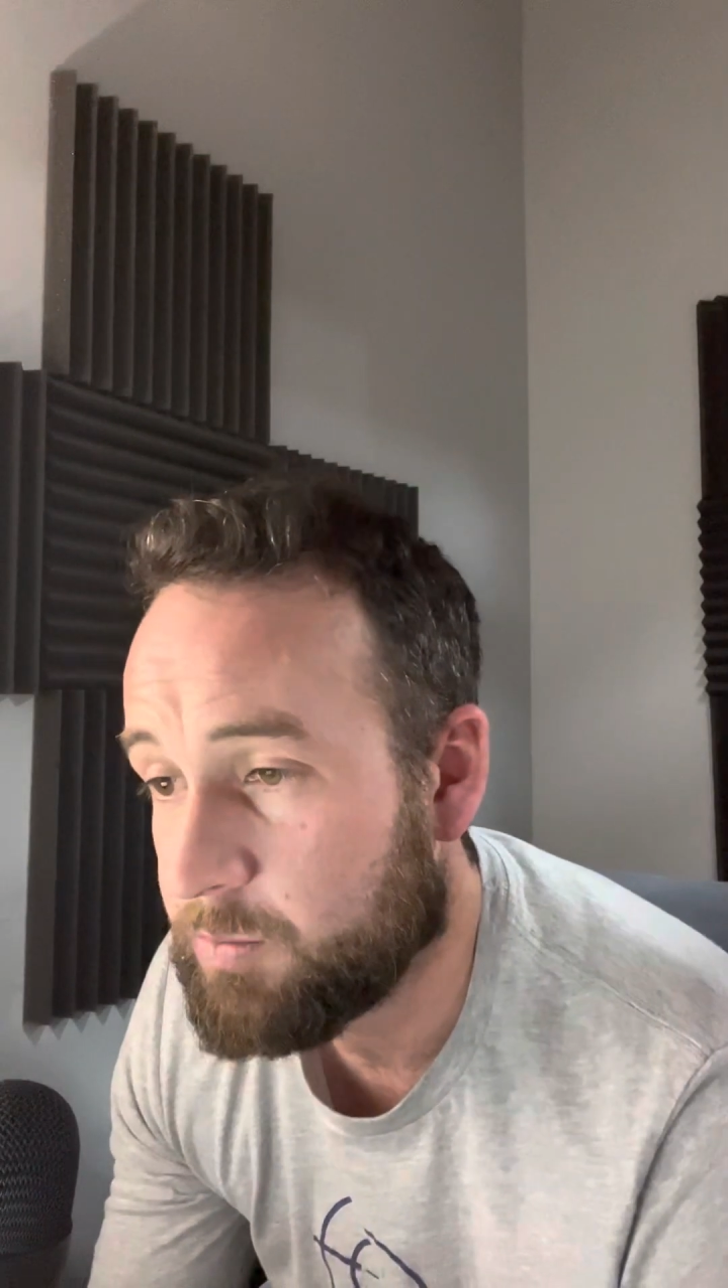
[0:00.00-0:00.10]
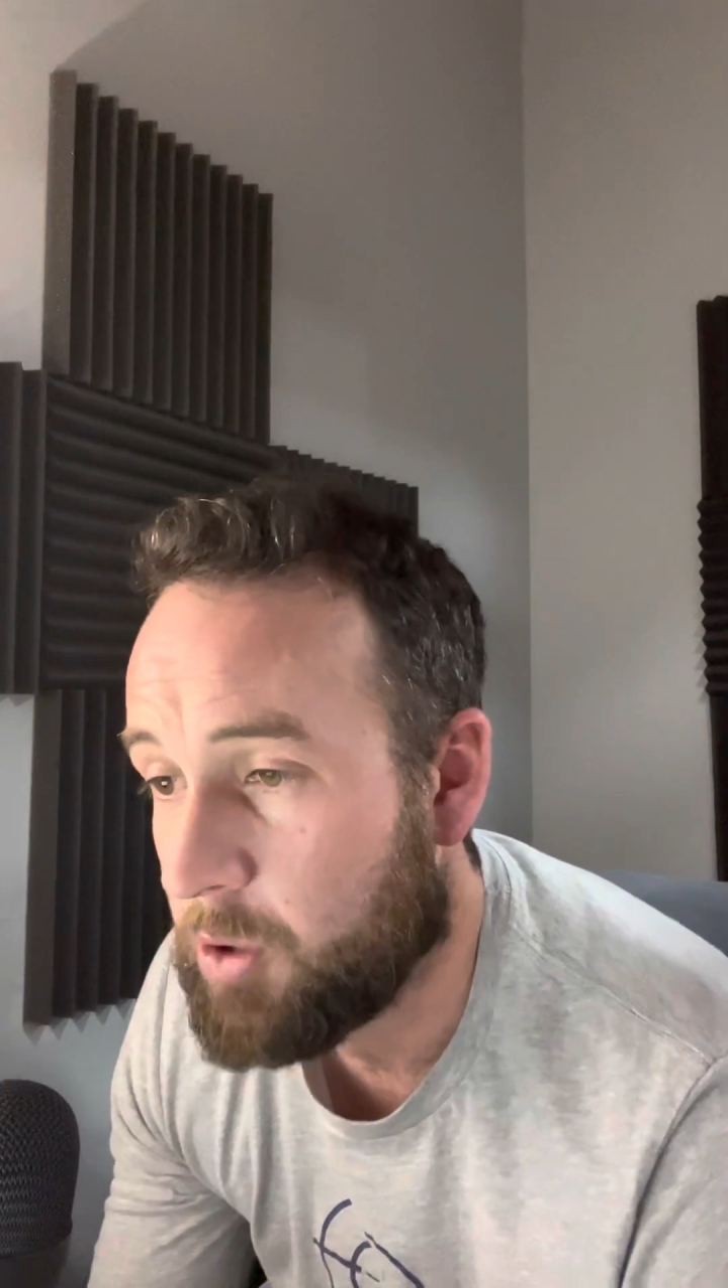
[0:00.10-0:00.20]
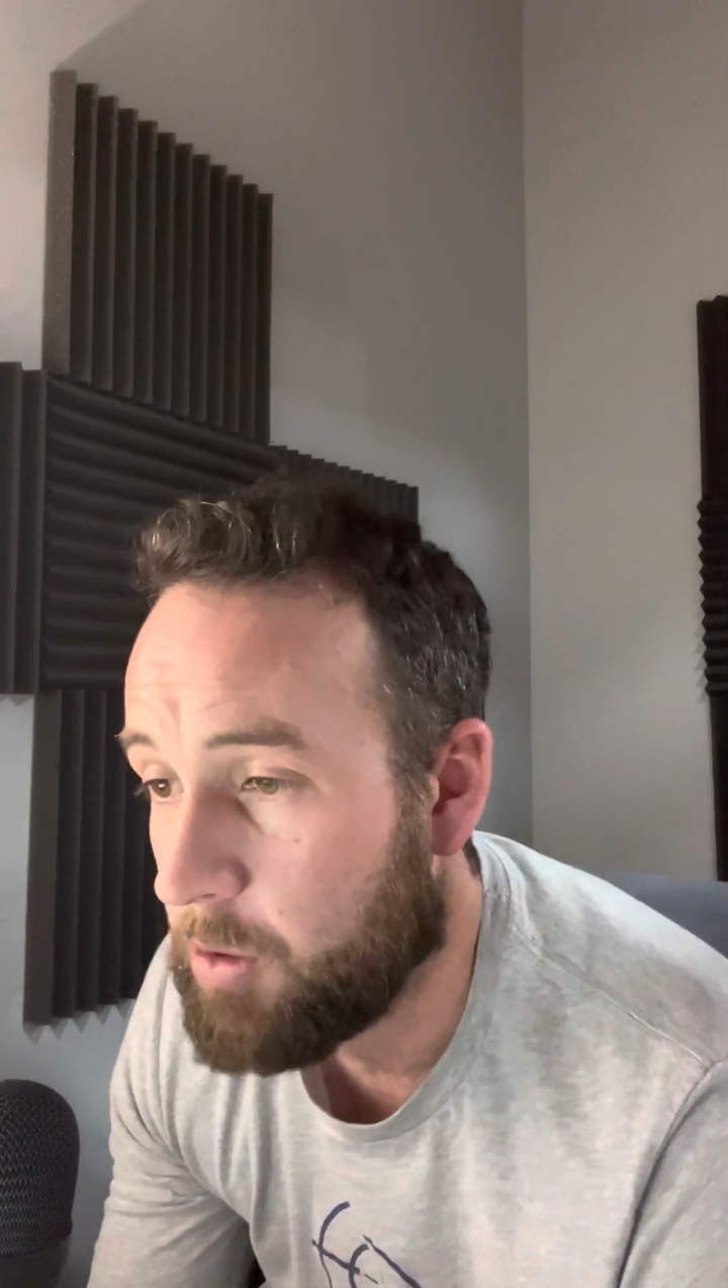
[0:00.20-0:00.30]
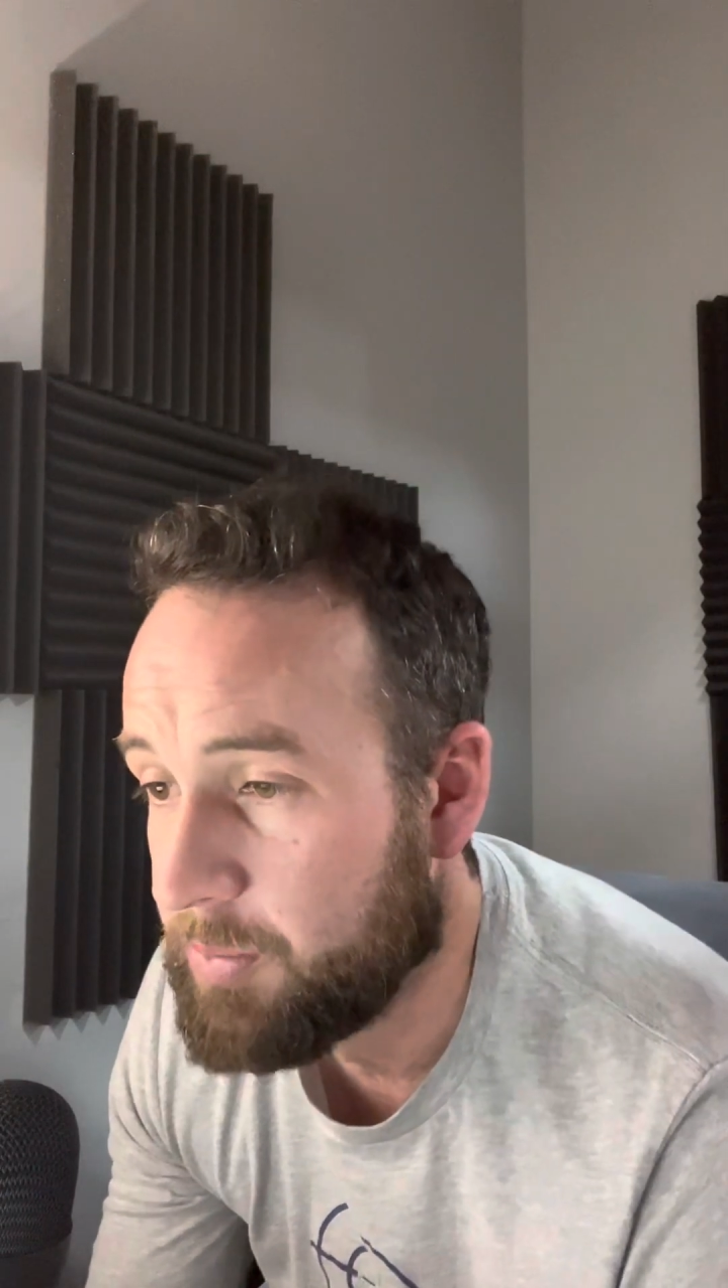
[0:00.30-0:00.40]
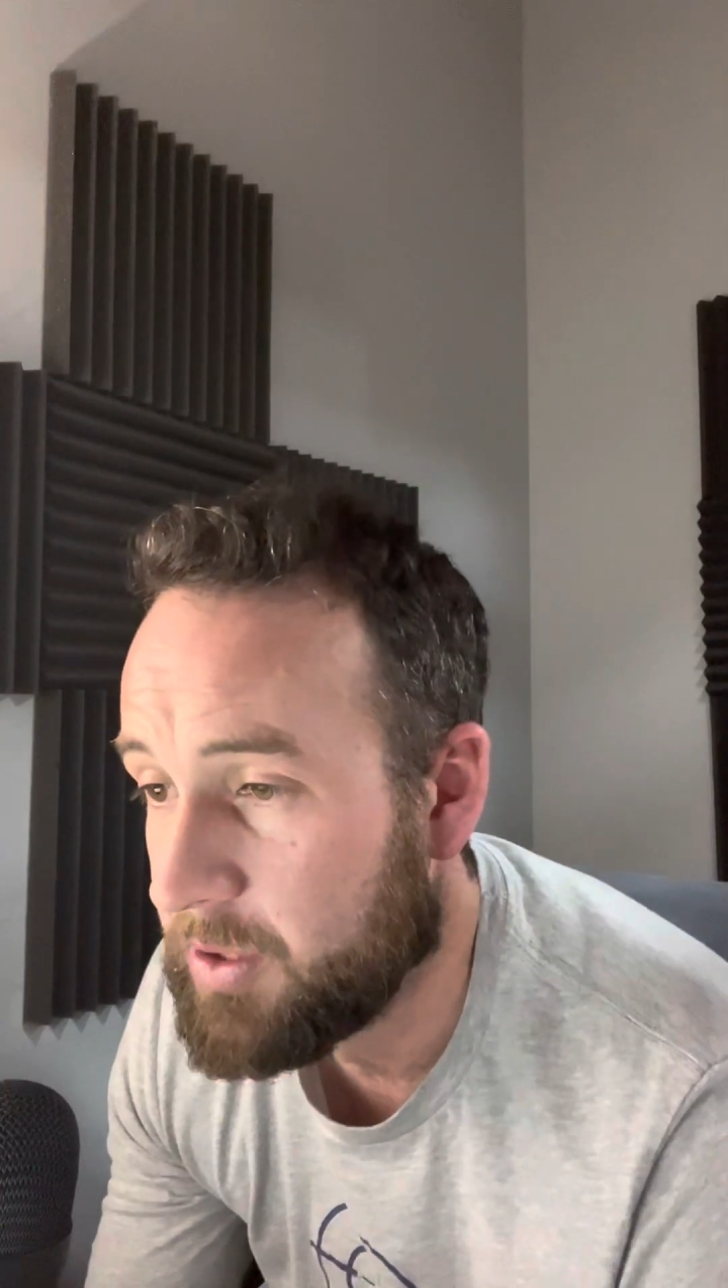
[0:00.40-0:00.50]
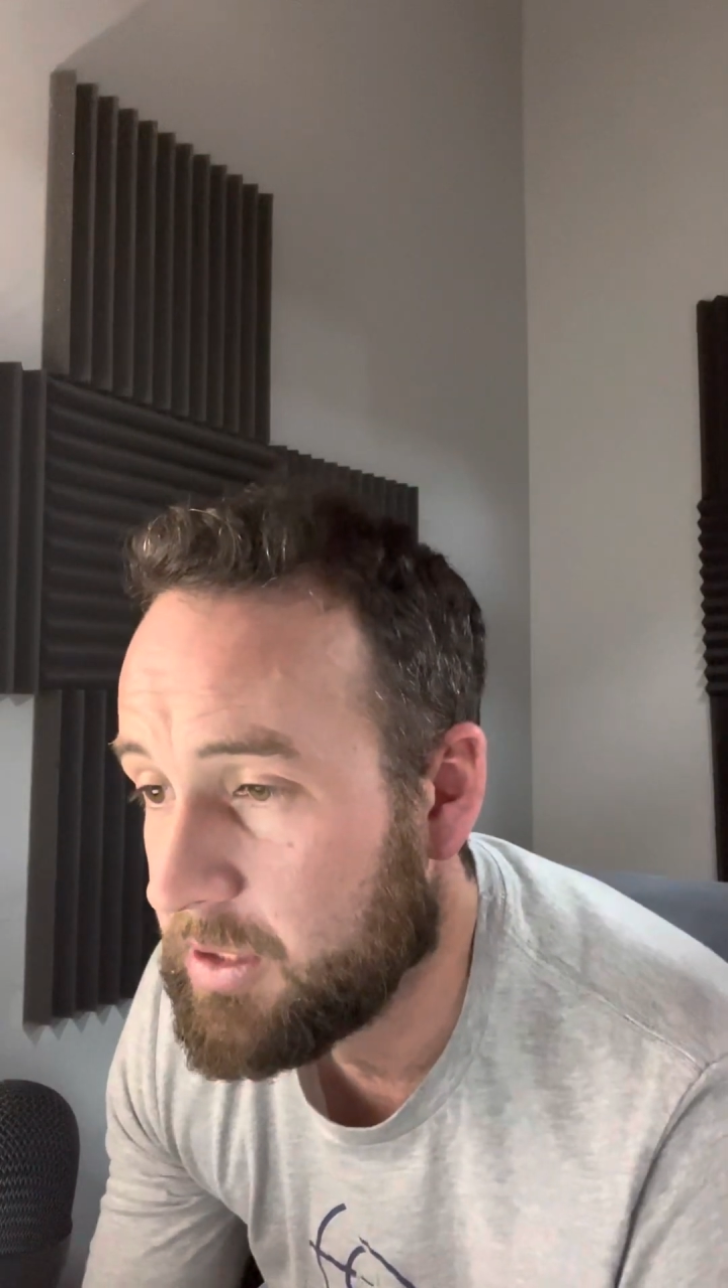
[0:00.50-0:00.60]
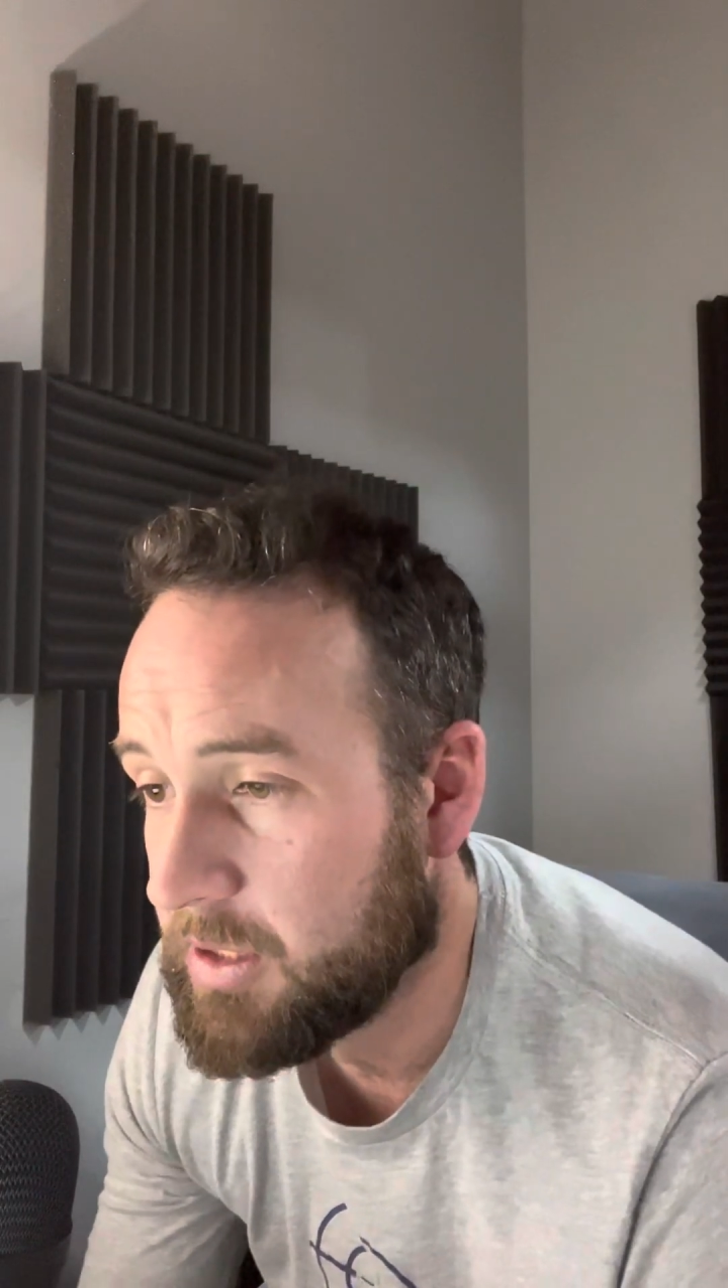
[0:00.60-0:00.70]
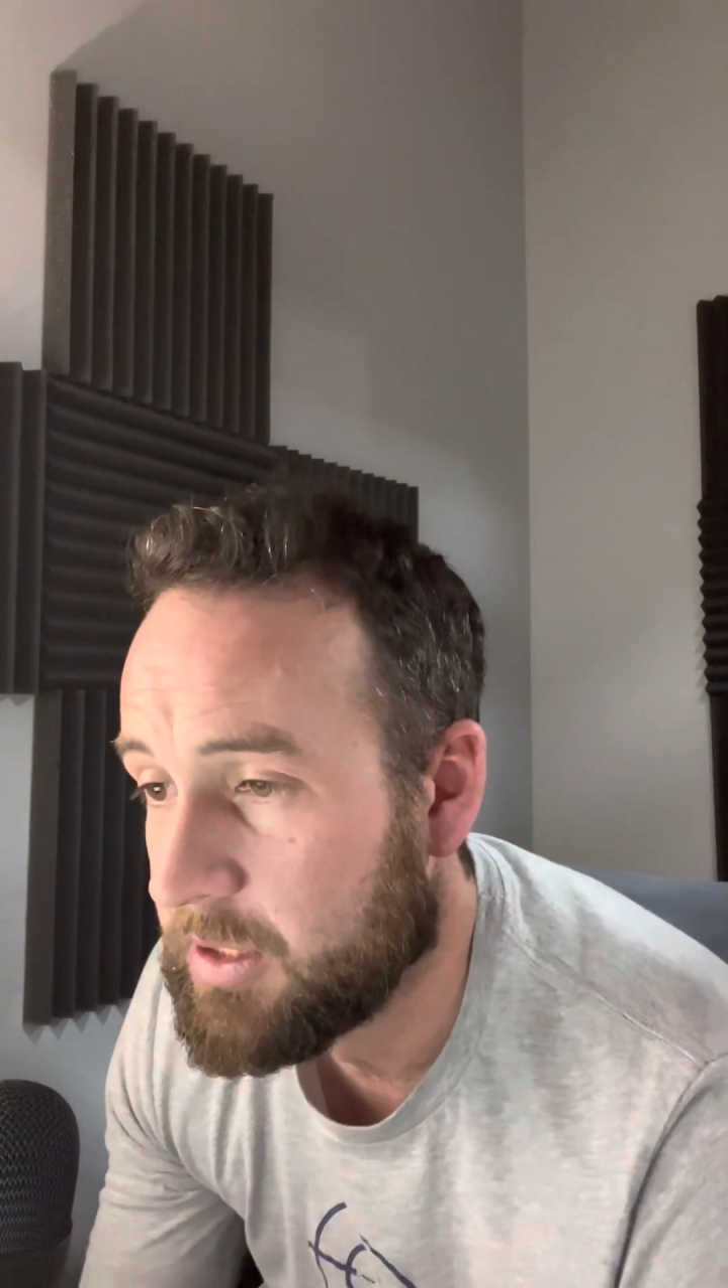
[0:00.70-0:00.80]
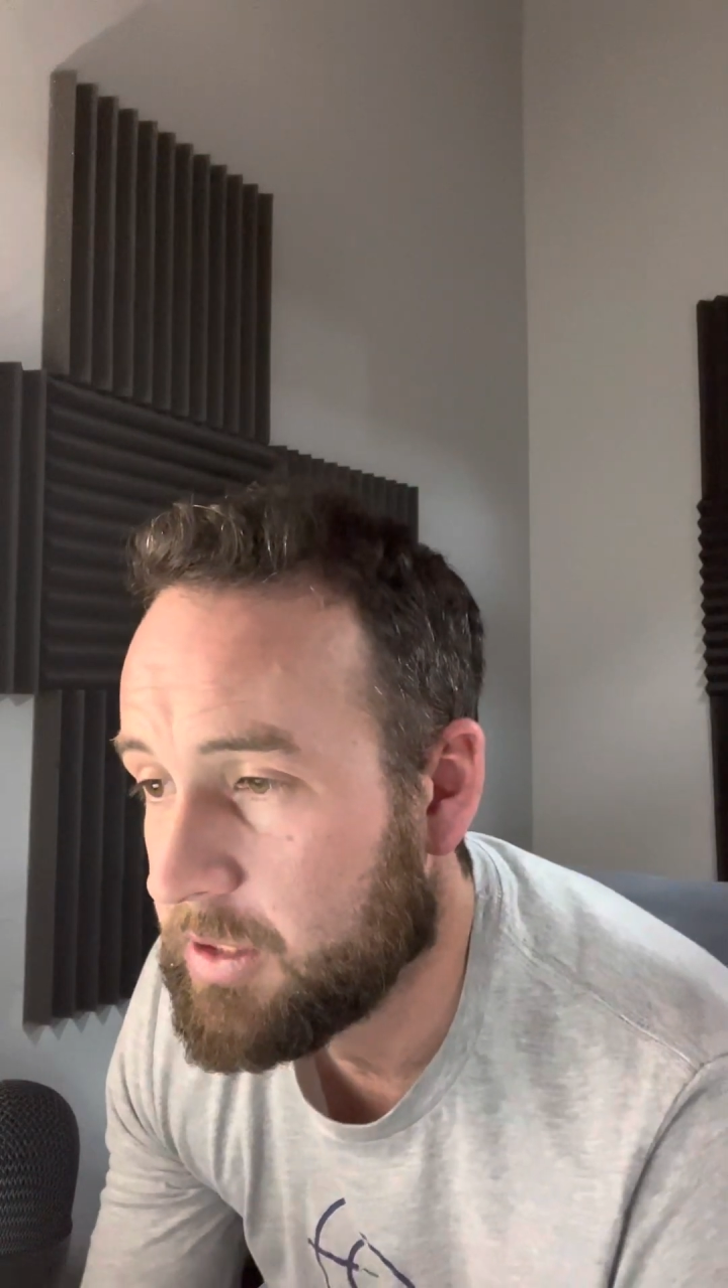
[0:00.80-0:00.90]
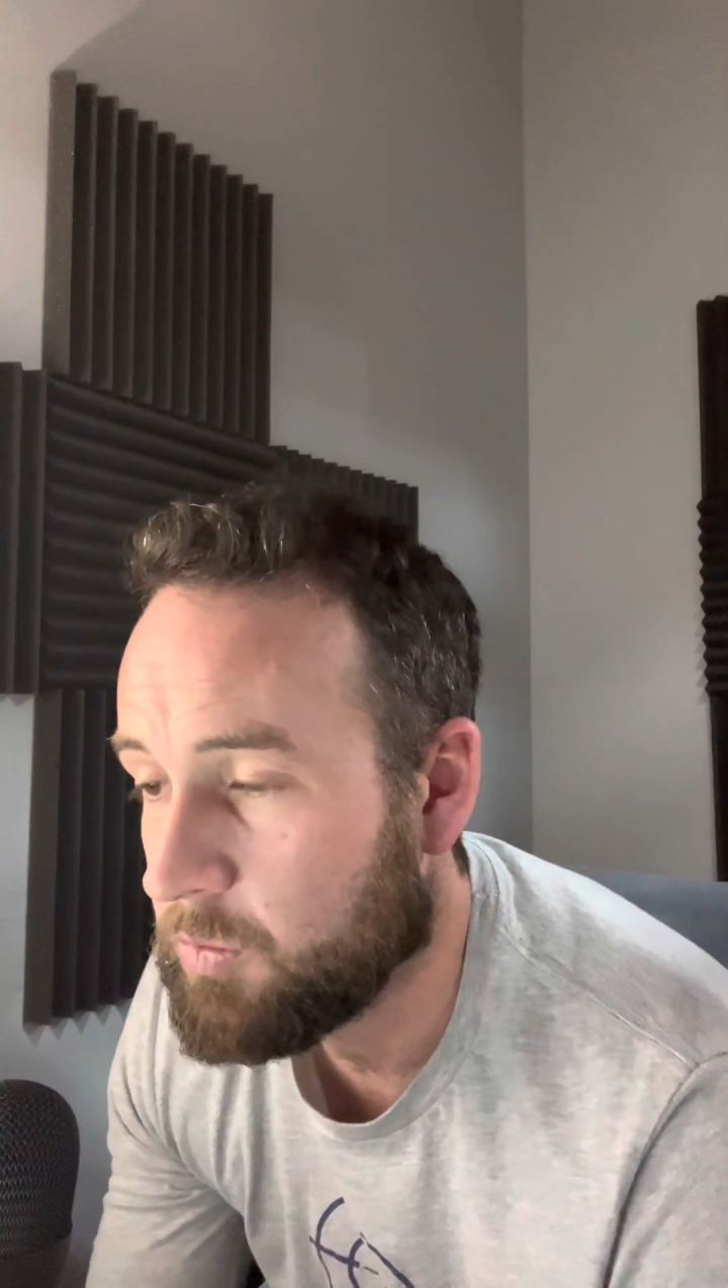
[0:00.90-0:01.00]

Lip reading: popular,